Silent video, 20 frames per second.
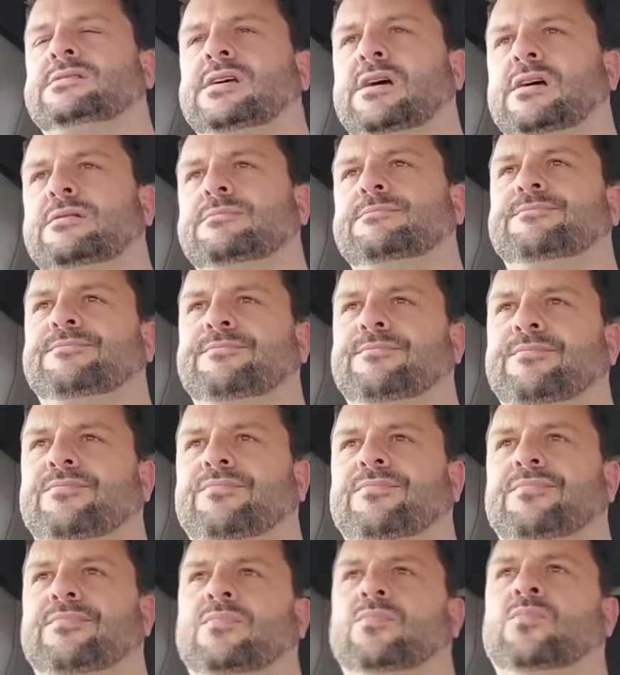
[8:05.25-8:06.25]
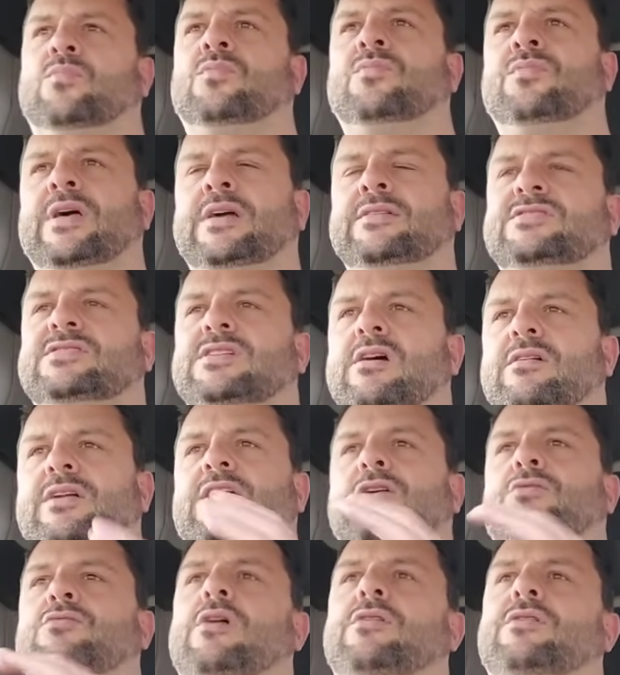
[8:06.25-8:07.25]
So, they've
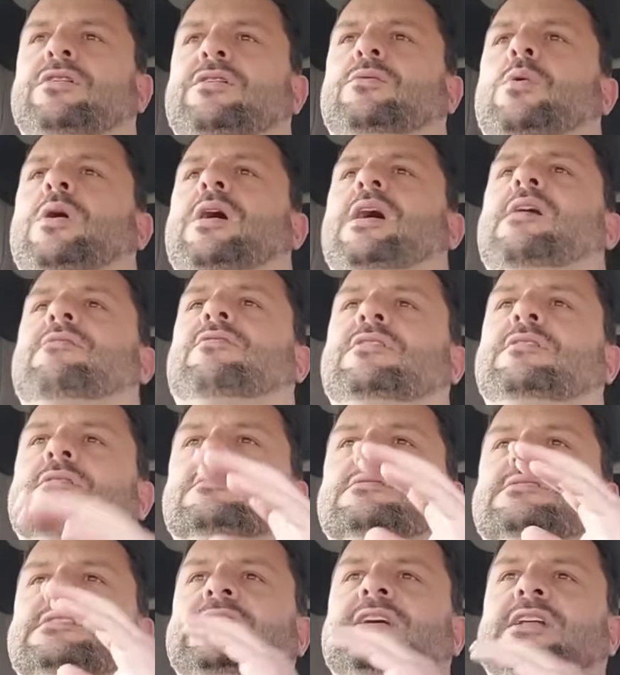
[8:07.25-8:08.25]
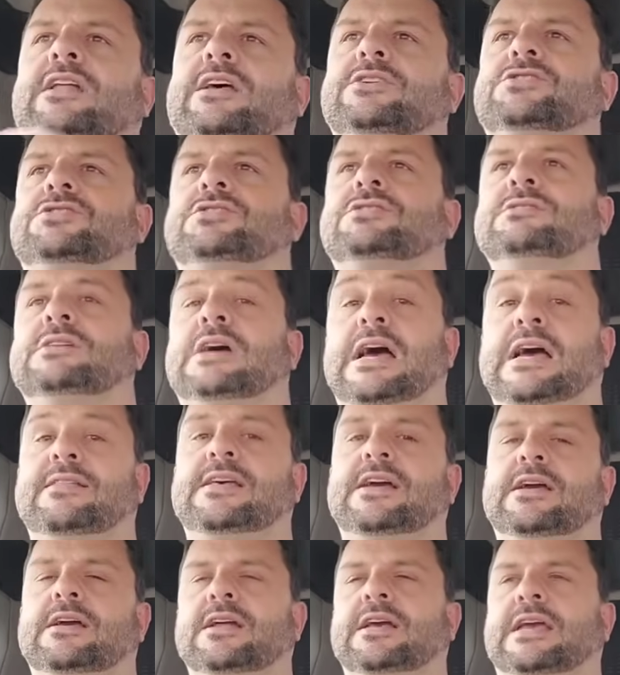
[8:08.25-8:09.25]
slowly eroded away everything that's English,
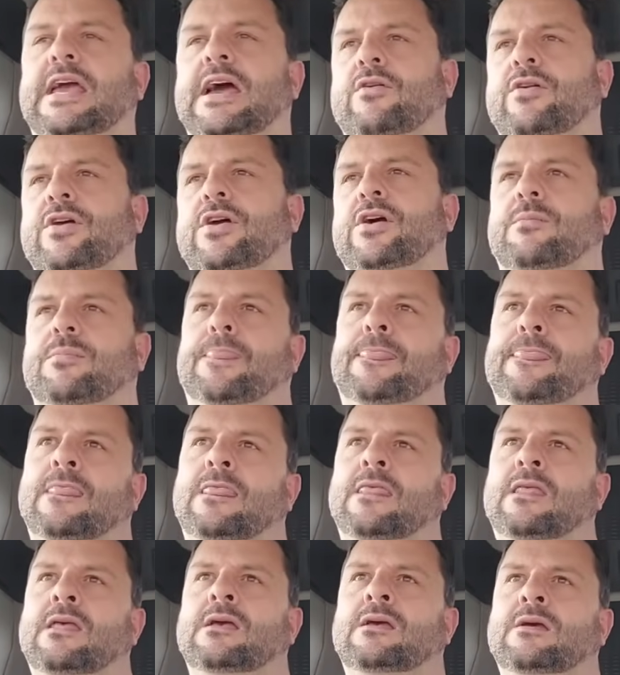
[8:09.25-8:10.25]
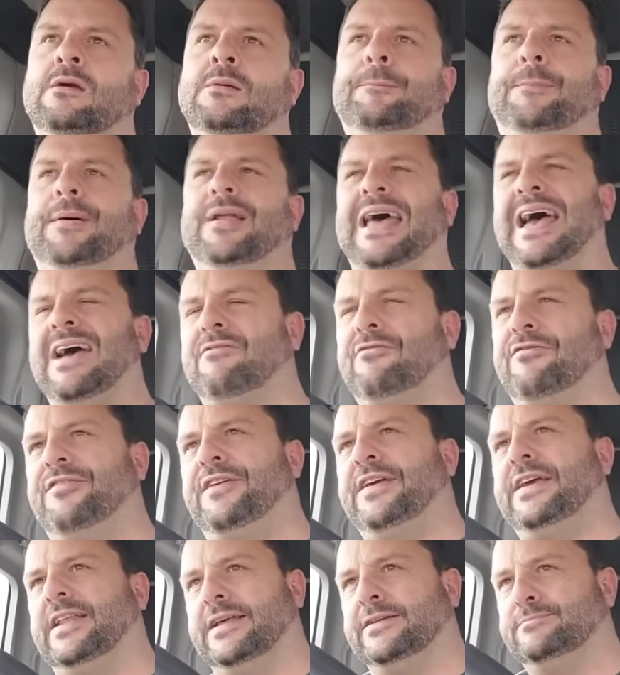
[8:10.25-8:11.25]
and they're going to carry on. But I have a
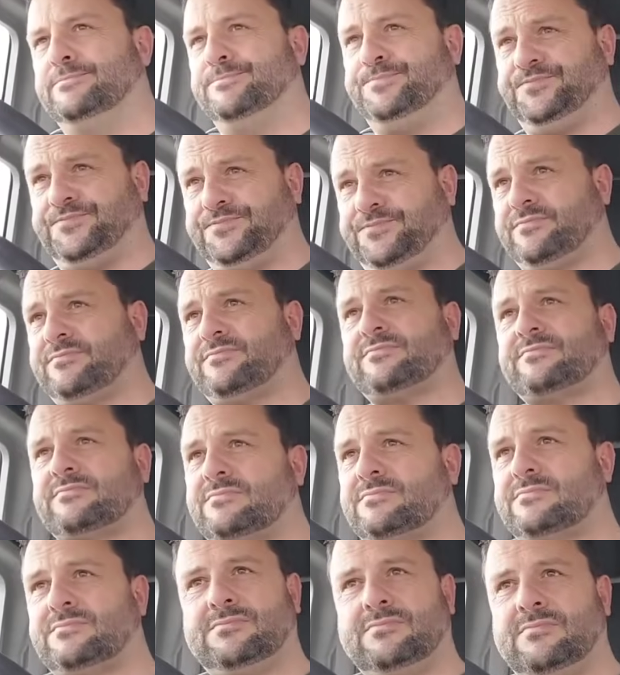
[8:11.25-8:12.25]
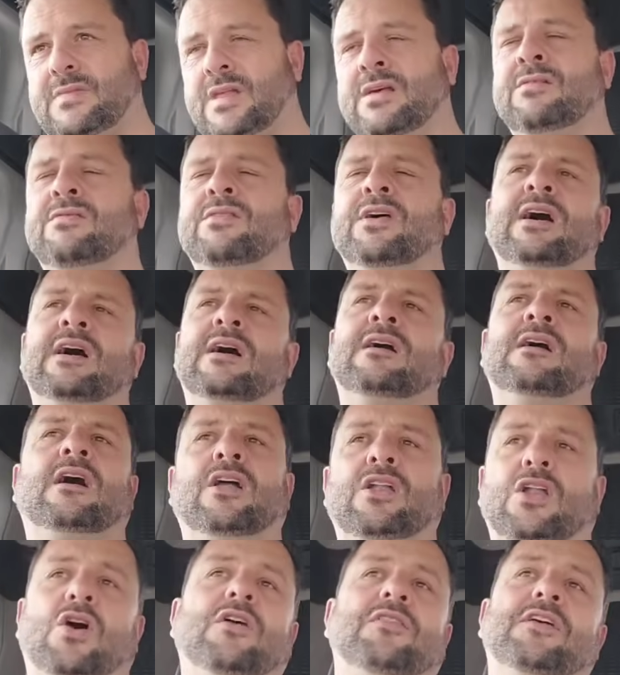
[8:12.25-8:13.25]
feeling that
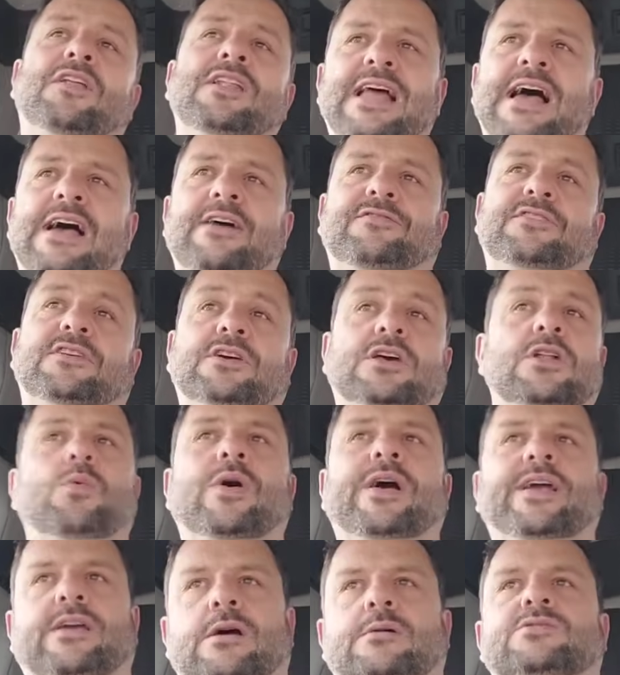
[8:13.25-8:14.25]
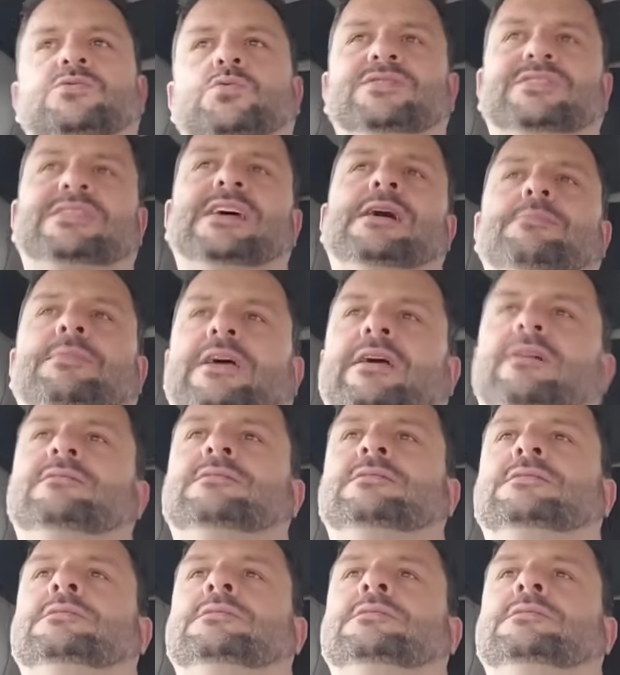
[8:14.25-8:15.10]
a lot of the left are going to wake up to what's happening.